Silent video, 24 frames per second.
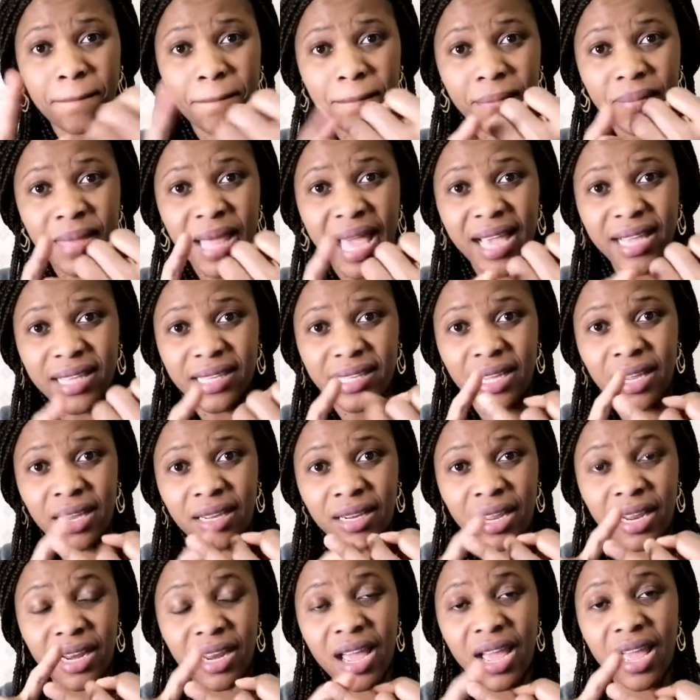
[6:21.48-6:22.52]
That is
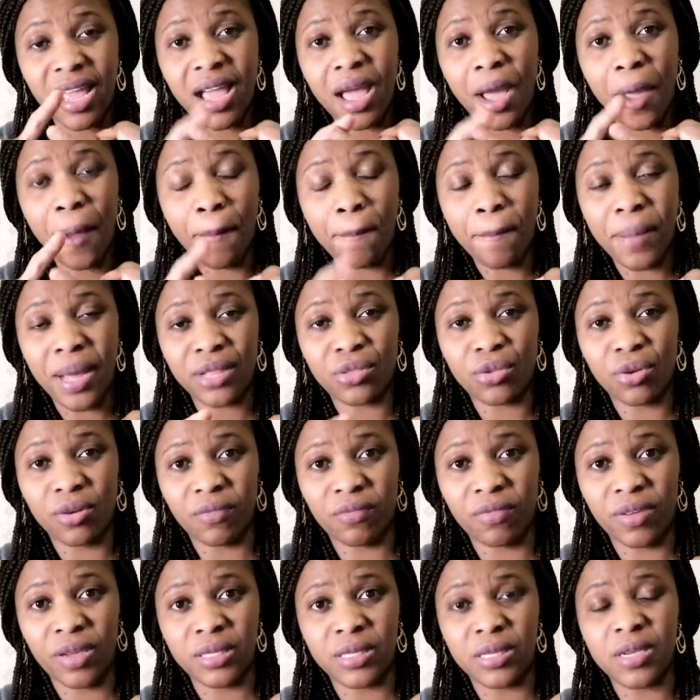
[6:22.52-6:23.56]
another part
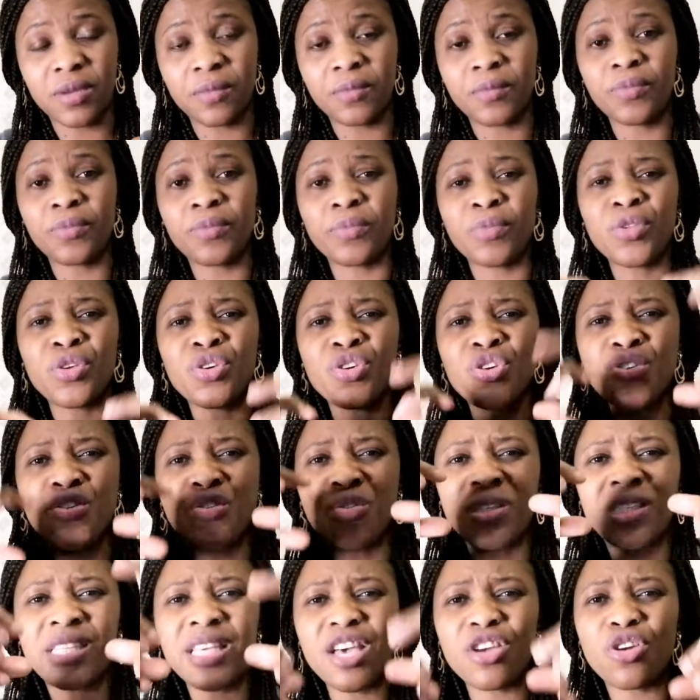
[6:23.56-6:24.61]
of it.
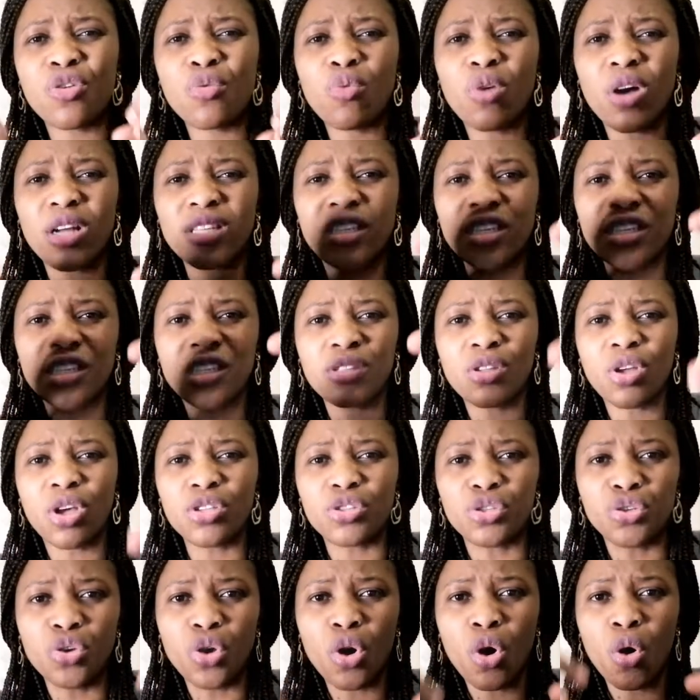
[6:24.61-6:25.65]
You take what is
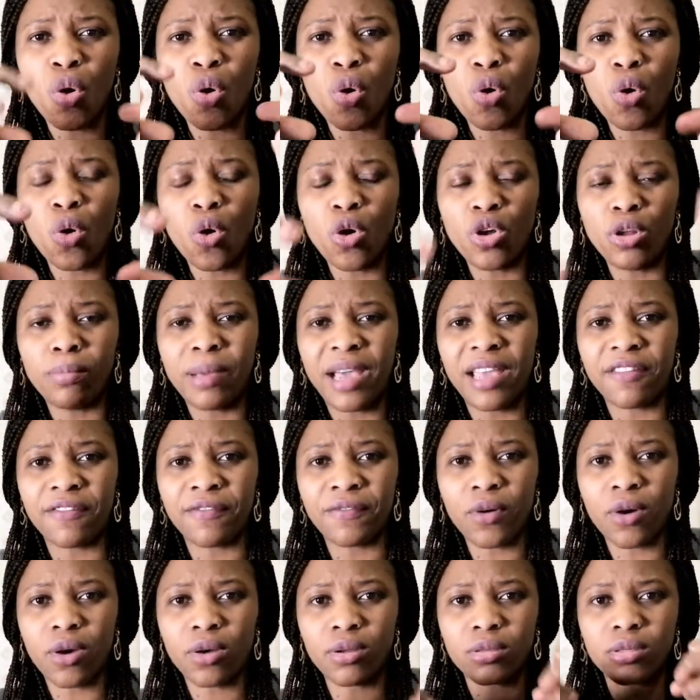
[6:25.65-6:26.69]
not your own by
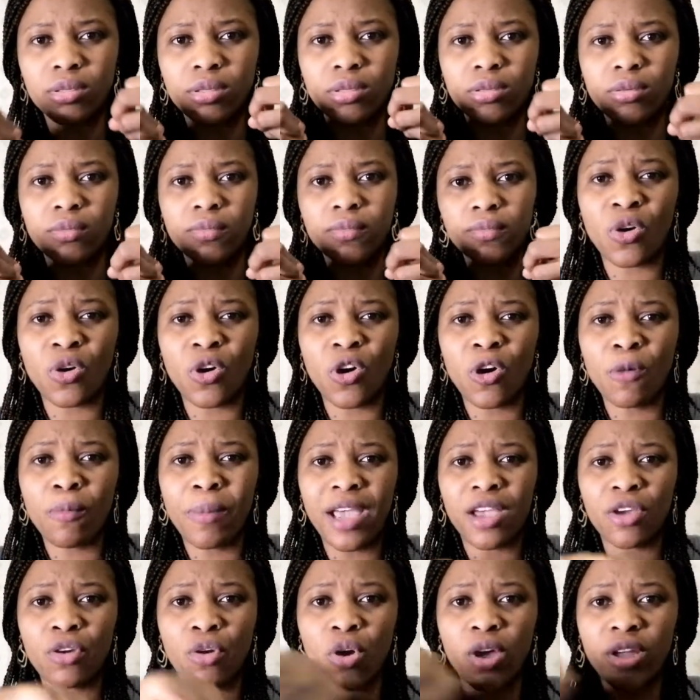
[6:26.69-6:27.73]
force or
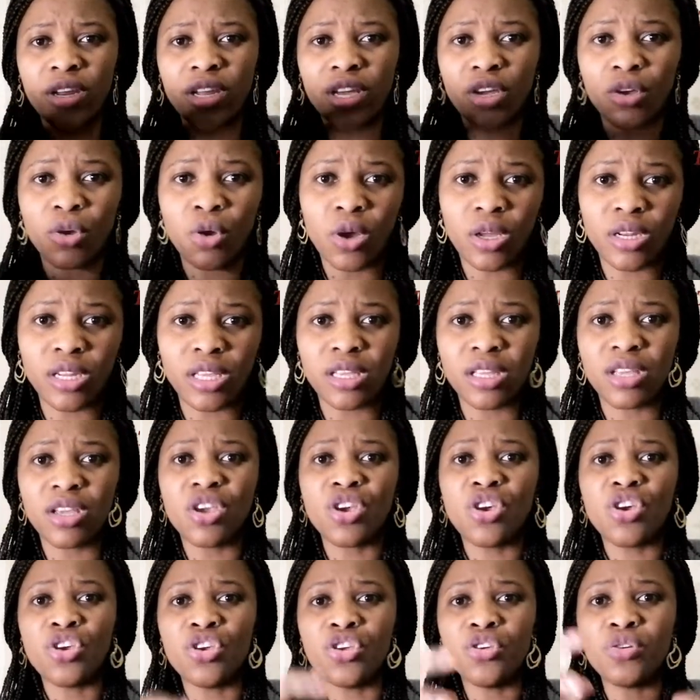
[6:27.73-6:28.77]
by corny.
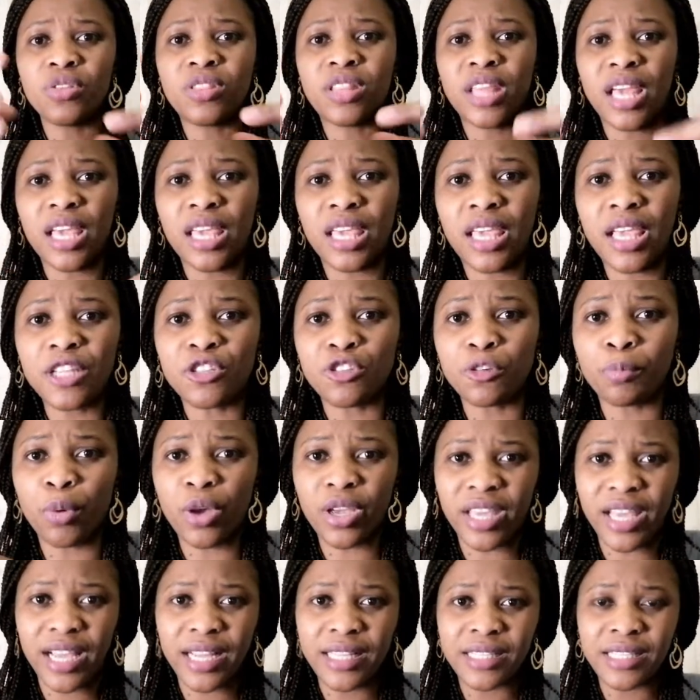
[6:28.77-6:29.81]
You take it to
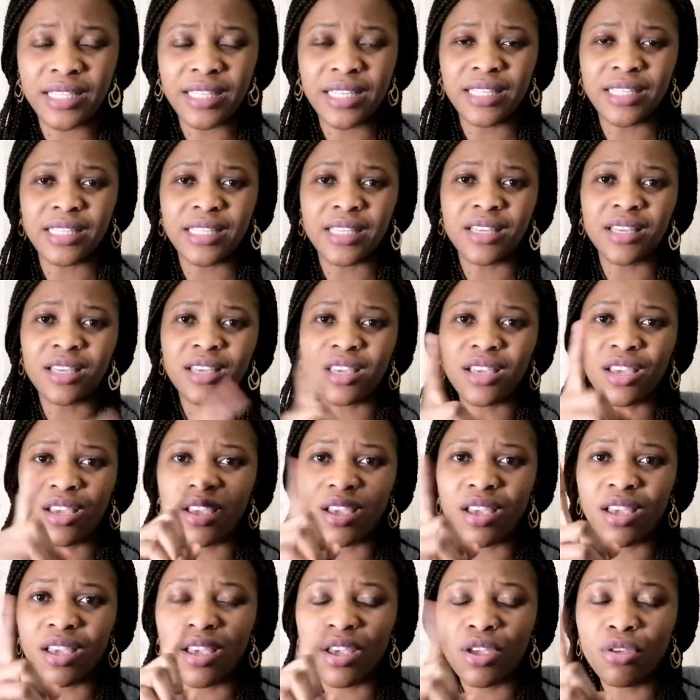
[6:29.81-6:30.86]
pocket it.
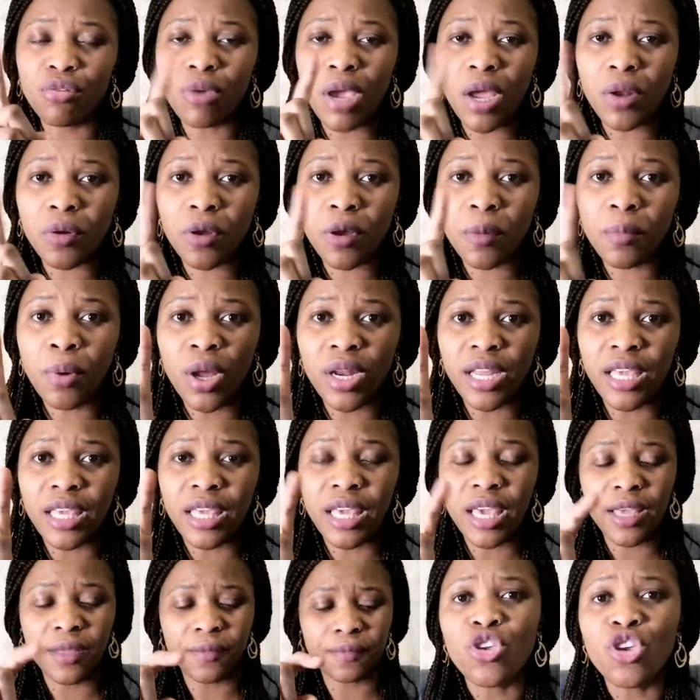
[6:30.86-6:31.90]
You are not born
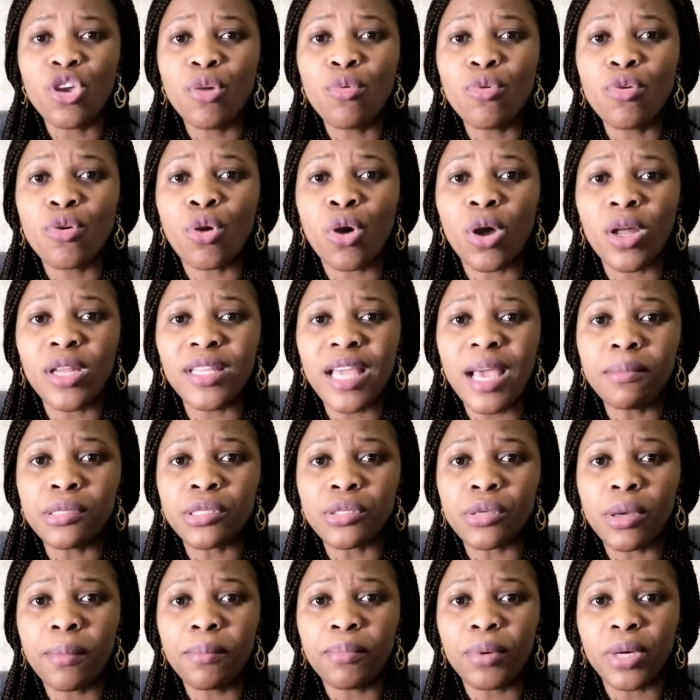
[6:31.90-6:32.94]
again. You will condemn
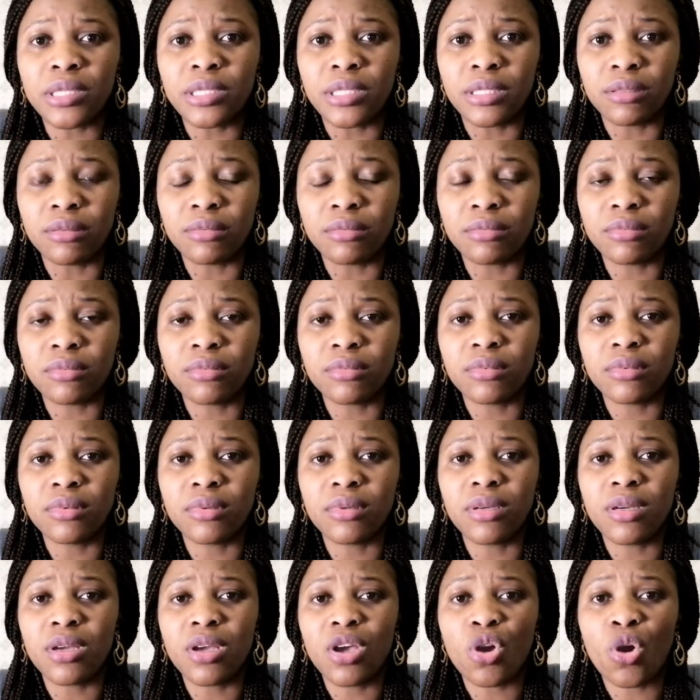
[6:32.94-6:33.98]
somebody,
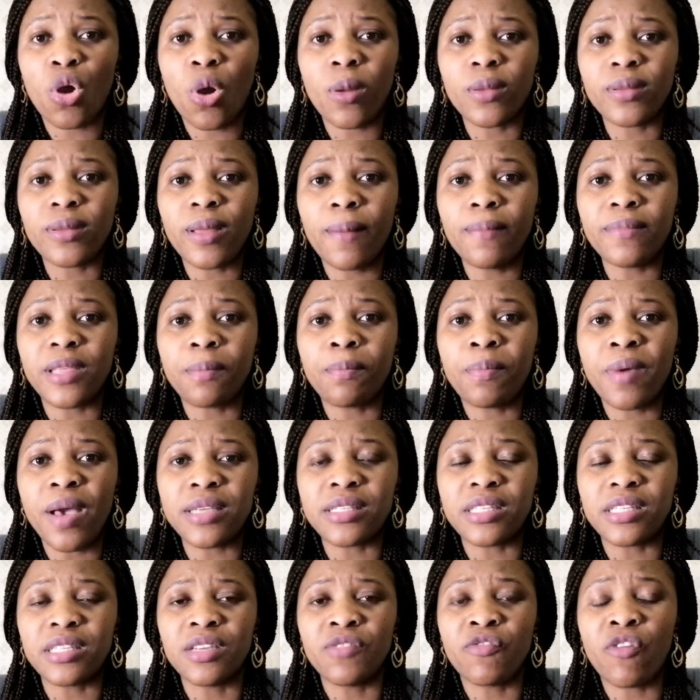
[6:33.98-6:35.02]
condemn the
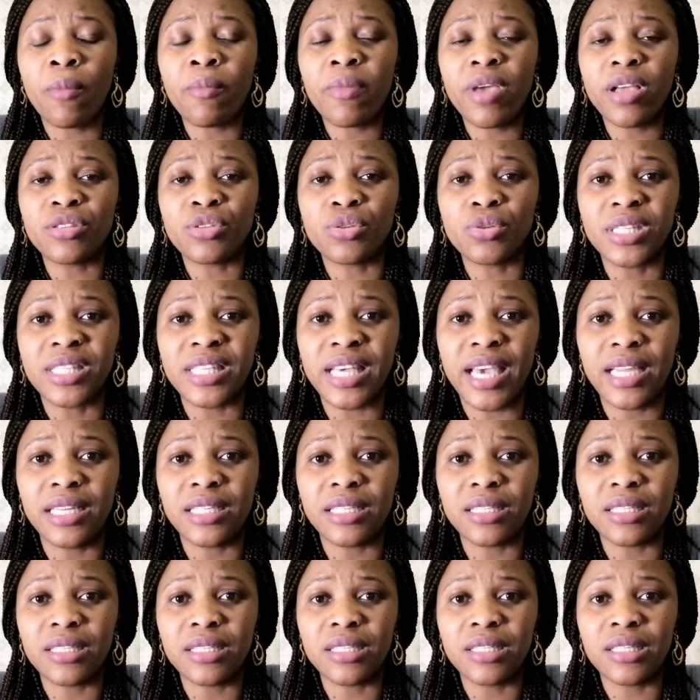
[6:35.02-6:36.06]
person from A to
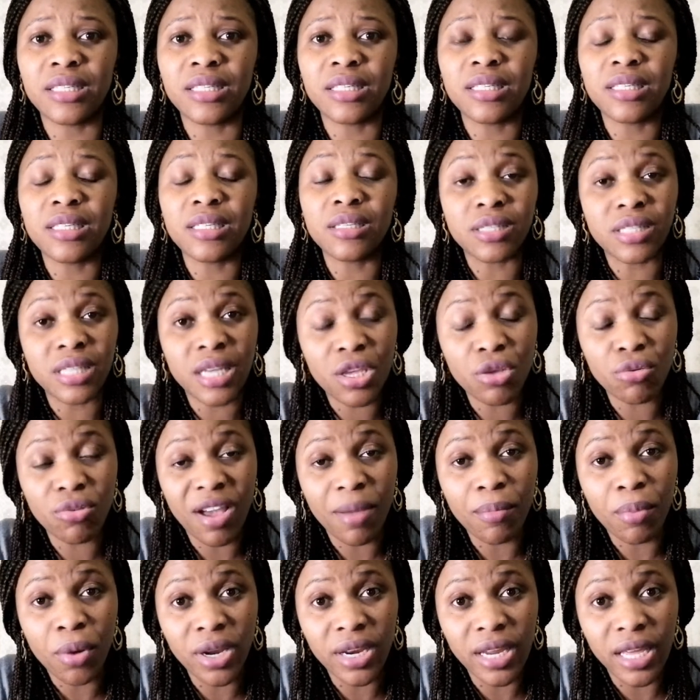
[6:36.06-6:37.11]
Z. You say you
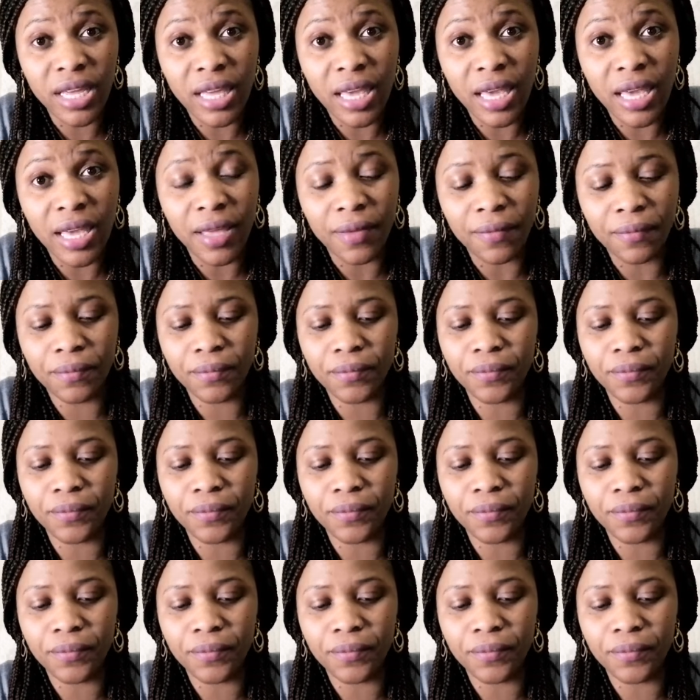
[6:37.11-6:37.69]
are born again.